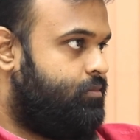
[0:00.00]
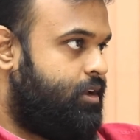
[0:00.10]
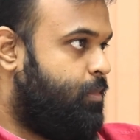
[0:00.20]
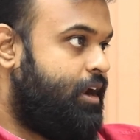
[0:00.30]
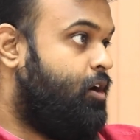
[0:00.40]

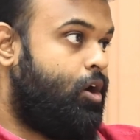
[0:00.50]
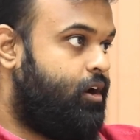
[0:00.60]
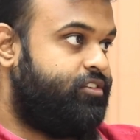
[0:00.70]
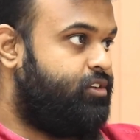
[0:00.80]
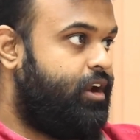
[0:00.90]
It might not
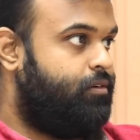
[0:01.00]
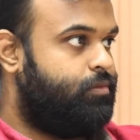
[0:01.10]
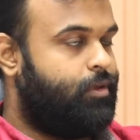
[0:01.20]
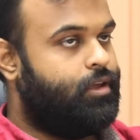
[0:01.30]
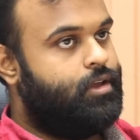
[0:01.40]
resonate
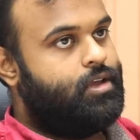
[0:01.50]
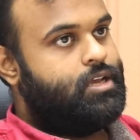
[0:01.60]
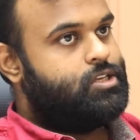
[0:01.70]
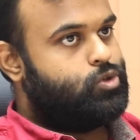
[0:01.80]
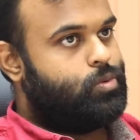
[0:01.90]
with me.
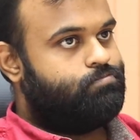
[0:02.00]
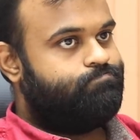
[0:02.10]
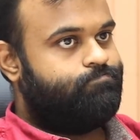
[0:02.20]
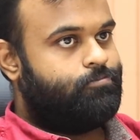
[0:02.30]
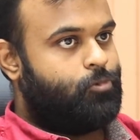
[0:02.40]
So
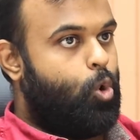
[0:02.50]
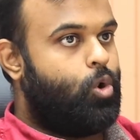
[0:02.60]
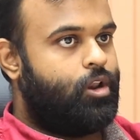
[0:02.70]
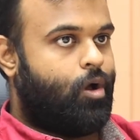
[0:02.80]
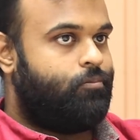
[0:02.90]

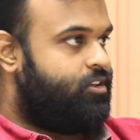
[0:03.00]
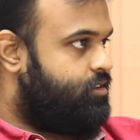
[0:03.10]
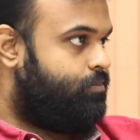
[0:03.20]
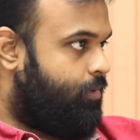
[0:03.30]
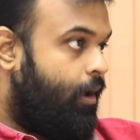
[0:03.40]
Google
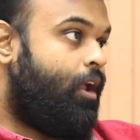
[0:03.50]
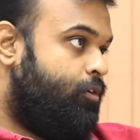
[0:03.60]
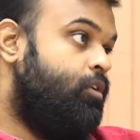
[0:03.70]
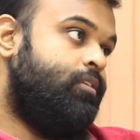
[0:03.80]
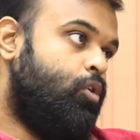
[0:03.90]
obviously
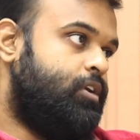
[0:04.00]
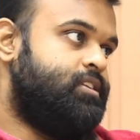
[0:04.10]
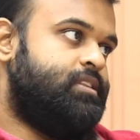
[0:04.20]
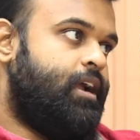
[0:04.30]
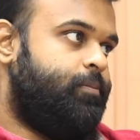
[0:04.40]

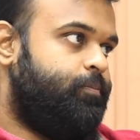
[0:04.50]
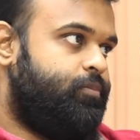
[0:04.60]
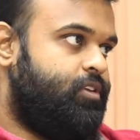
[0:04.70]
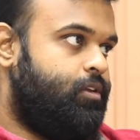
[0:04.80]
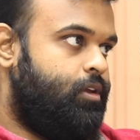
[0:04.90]
noticed that,
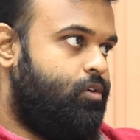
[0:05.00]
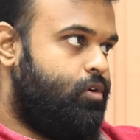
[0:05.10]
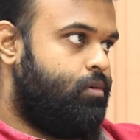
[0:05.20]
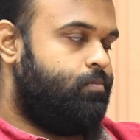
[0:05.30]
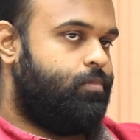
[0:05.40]
you
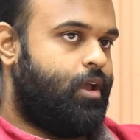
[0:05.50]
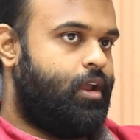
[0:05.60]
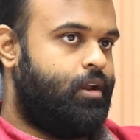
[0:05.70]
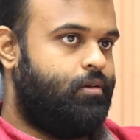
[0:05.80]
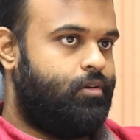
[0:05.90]
know,
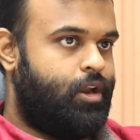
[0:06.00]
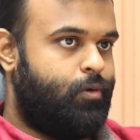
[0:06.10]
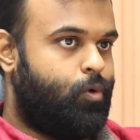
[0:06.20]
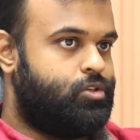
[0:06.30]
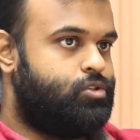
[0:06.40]
and it
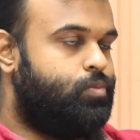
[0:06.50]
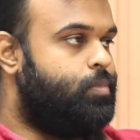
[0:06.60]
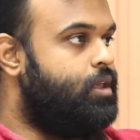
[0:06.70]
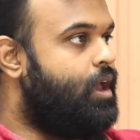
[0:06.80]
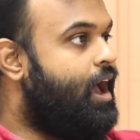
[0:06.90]
wants to
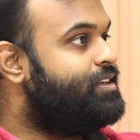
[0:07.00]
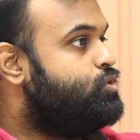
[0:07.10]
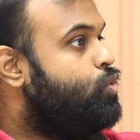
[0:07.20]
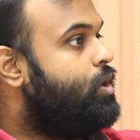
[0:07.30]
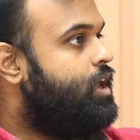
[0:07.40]
be as
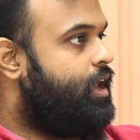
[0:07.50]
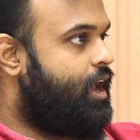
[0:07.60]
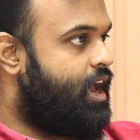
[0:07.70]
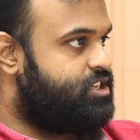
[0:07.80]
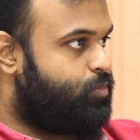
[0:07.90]
unique
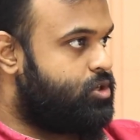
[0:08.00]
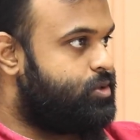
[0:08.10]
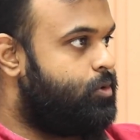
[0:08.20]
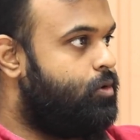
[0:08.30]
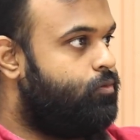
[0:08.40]
as
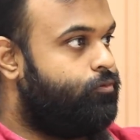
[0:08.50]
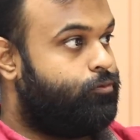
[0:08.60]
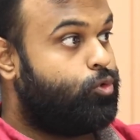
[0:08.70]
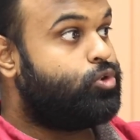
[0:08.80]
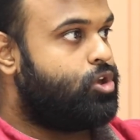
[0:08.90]
possible
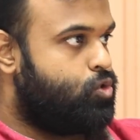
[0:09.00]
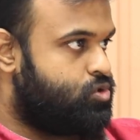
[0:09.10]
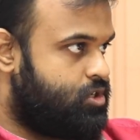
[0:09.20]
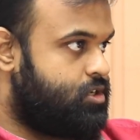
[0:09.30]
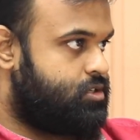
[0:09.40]
to the
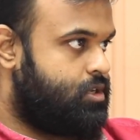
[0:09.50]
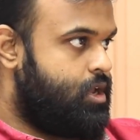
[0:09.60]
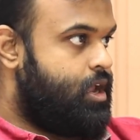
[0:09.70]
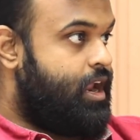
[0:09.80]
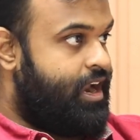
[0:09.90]
users'
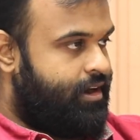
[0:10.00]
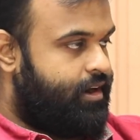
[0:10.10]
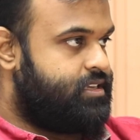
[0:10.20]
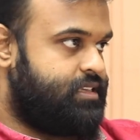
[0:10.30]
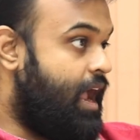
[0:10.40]

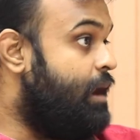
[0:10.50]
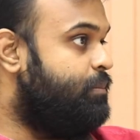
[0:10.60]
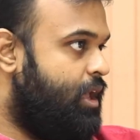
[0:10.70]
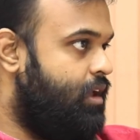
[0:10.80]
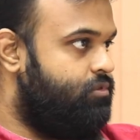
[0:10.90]
interests and
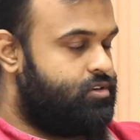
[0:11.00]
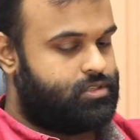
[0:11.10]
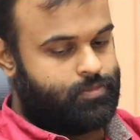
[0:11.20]
behaviors.